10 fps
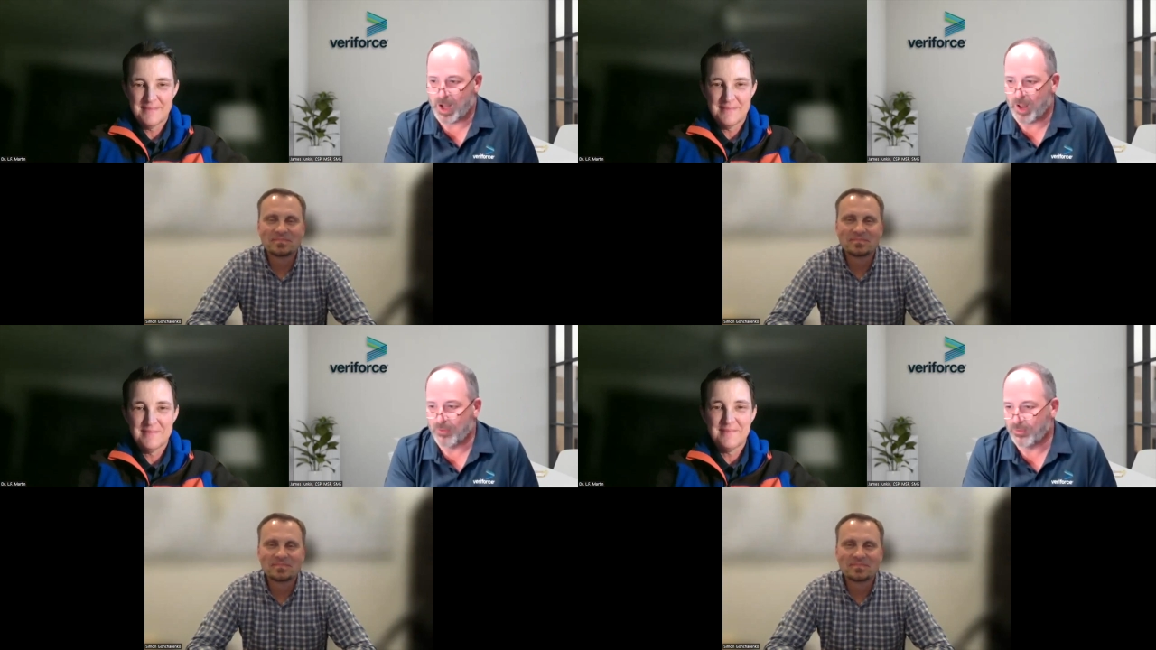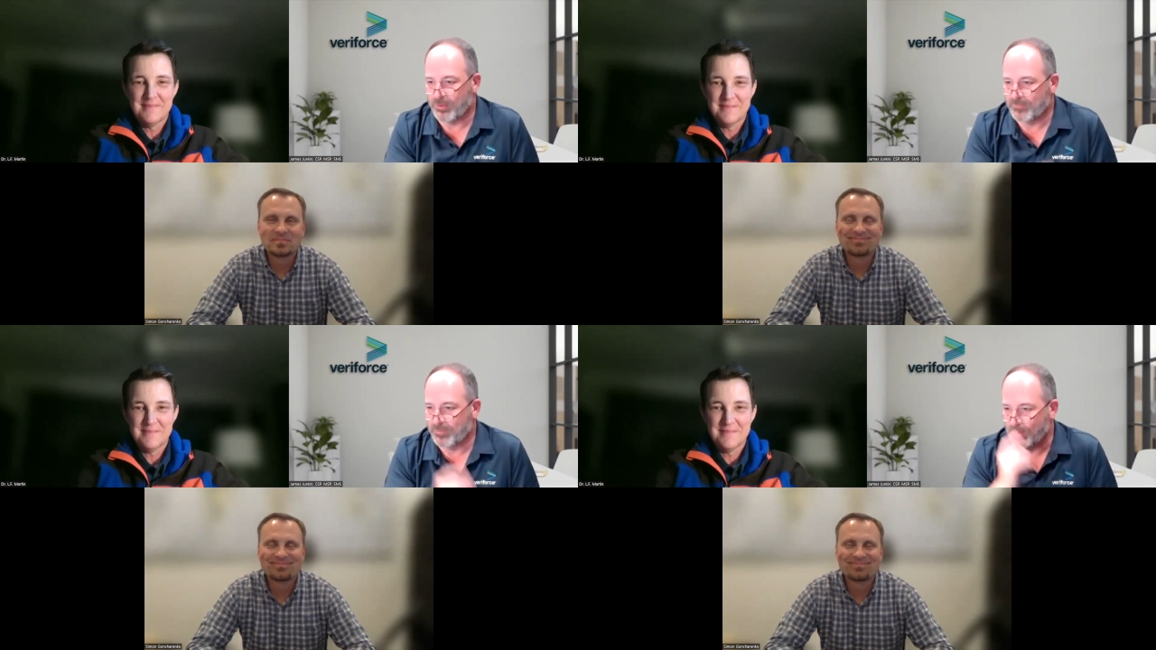
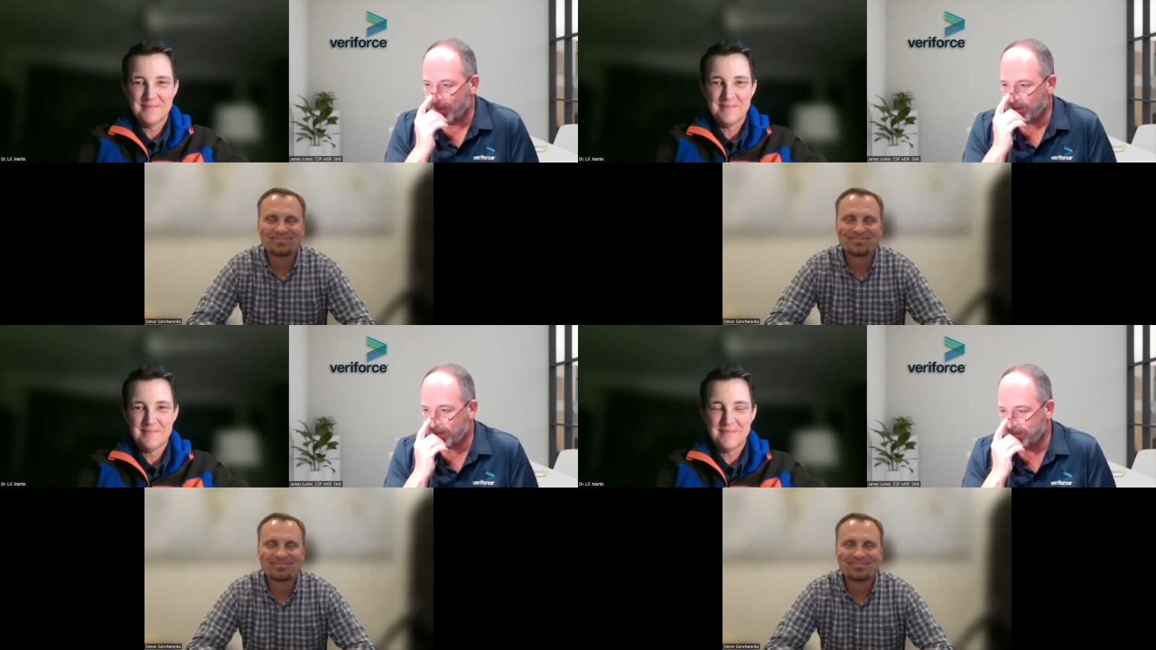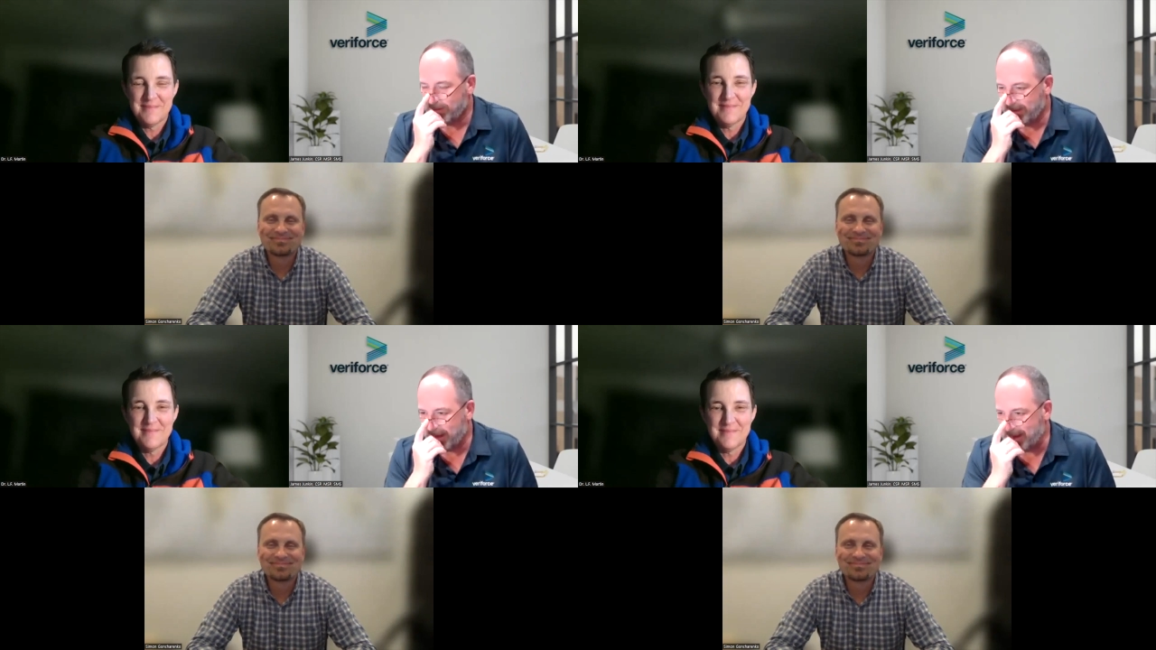Speaker 1: author of a book
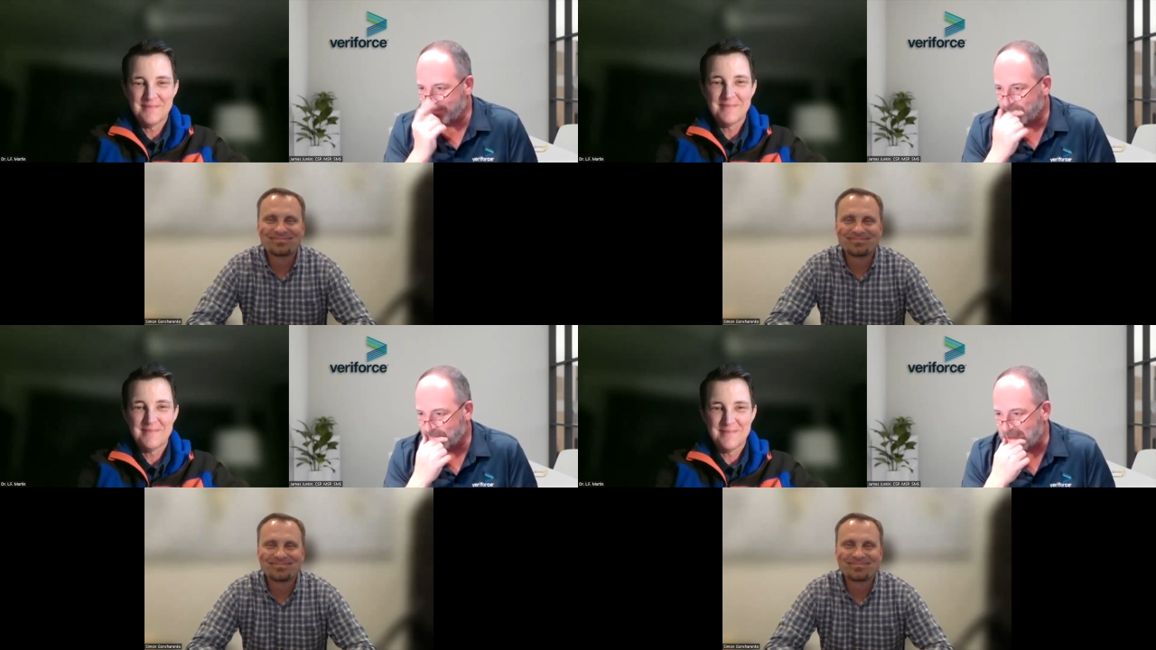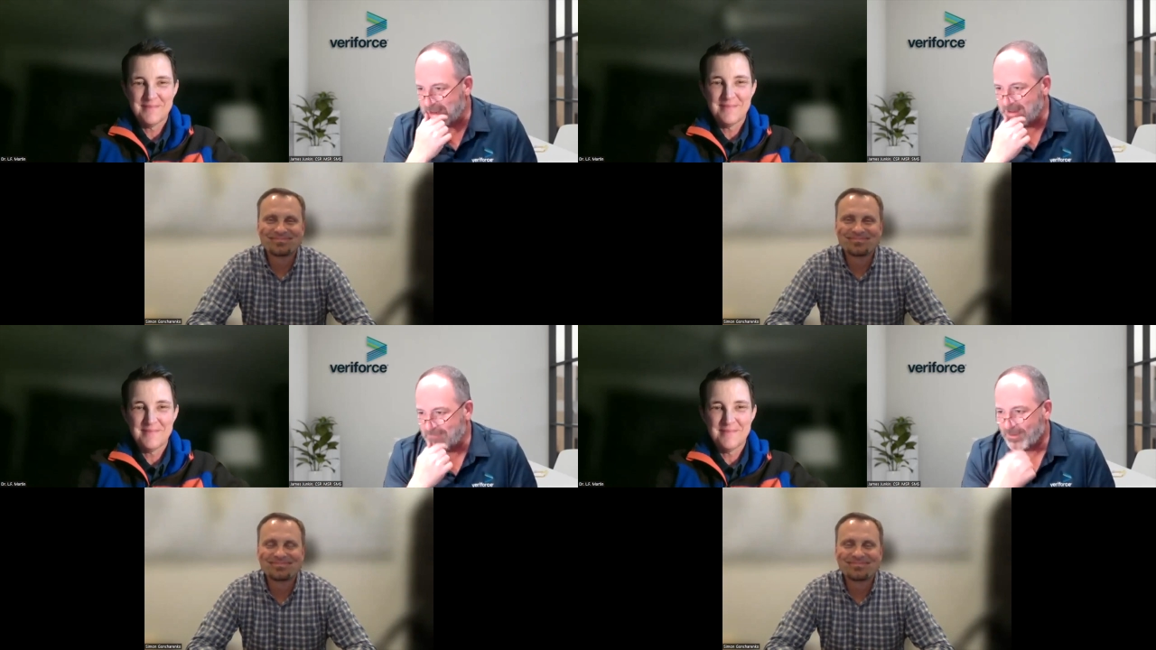named Save